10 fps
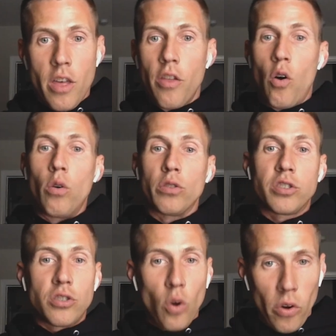The whole
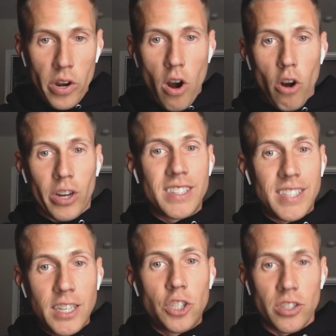story arc
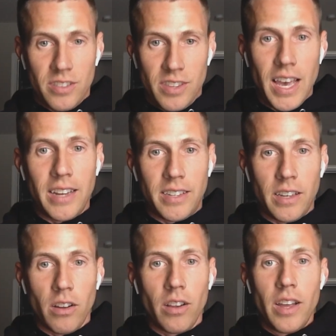teaches the
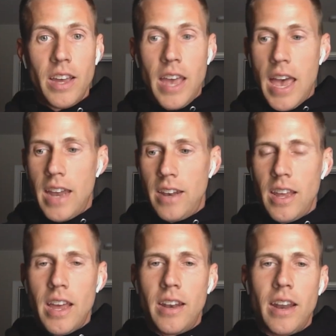ideal, and
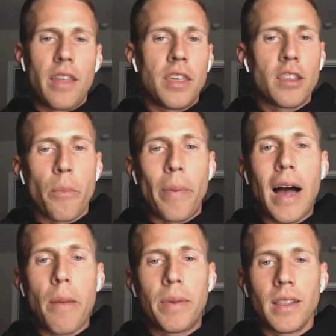I think the
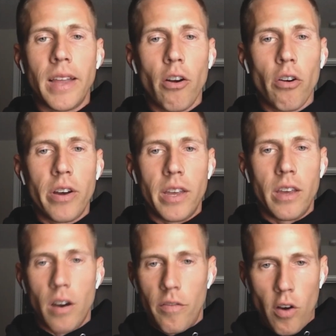
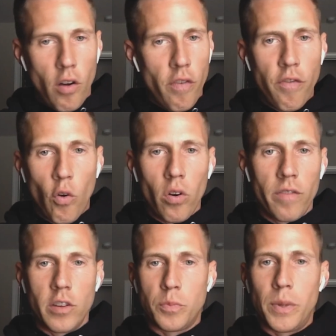popularity of all four
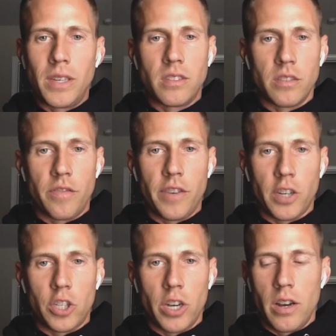of those pieces of
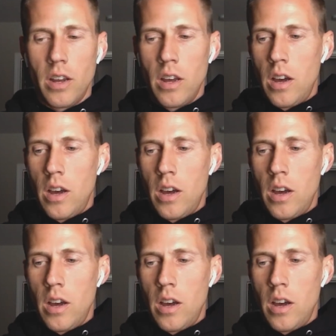fiction,